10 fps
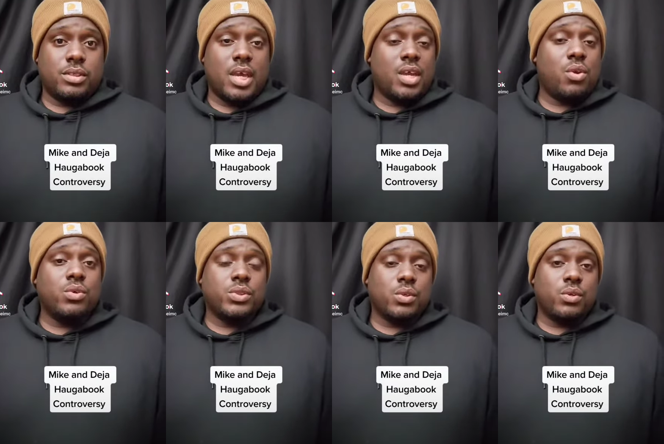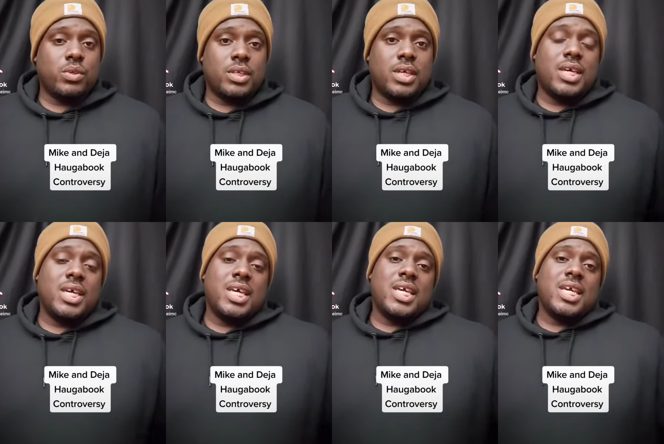And also,
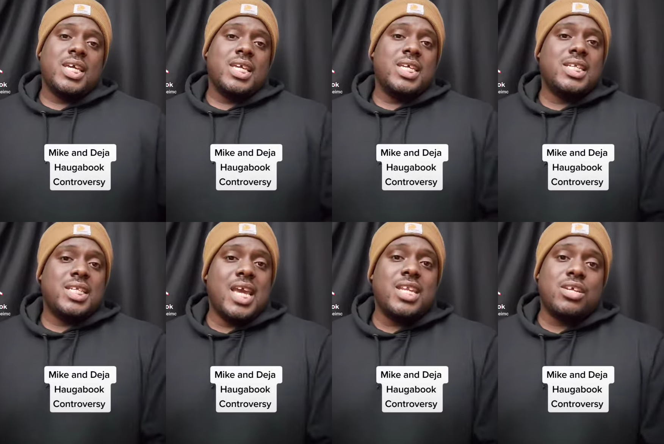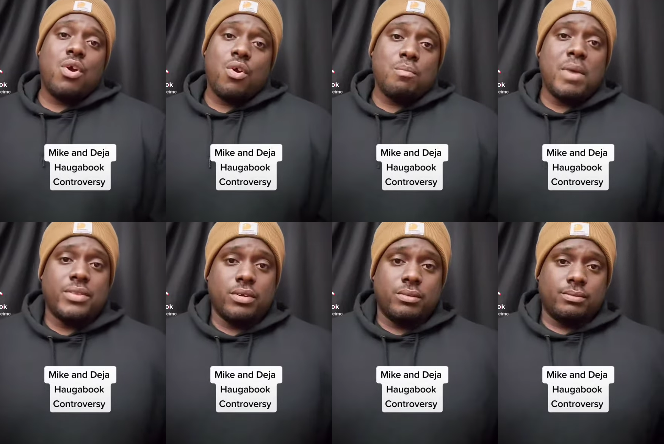he dated her mother.